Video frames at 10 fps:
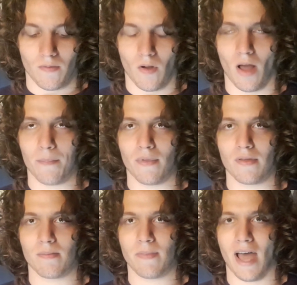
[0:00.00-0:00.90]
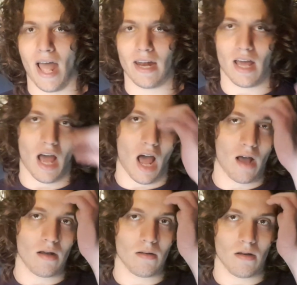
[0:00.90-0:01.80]
For, but that
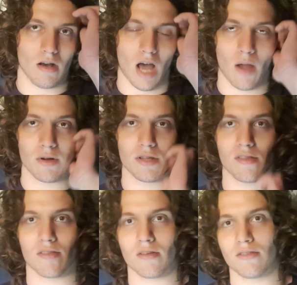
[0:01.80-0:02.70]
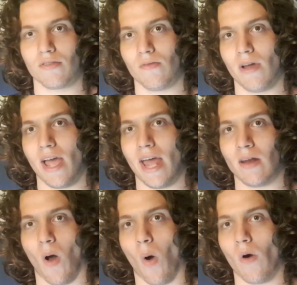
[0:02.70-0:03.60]
I would consider to
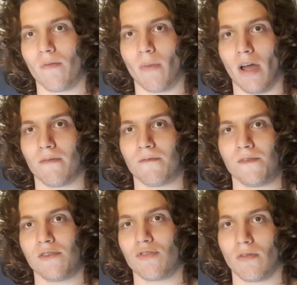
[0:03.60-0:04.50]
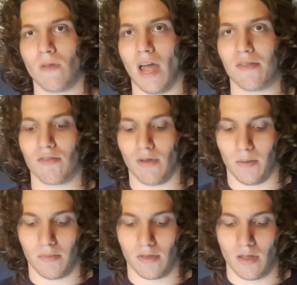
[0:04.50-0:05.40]
end all of my future live
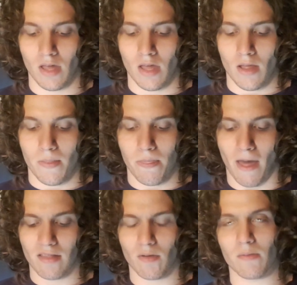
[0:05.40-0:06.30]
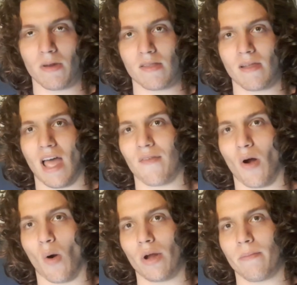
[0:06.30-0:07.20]
streams. That's one reason I
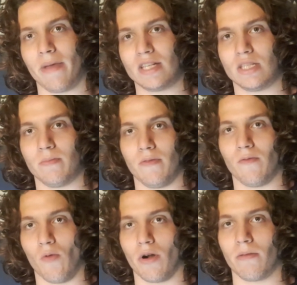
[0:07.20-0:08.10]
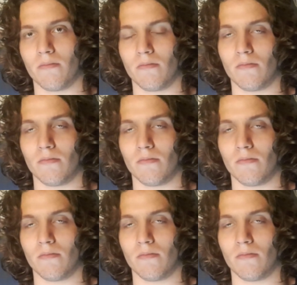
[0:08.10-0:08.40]
have already mentioned before.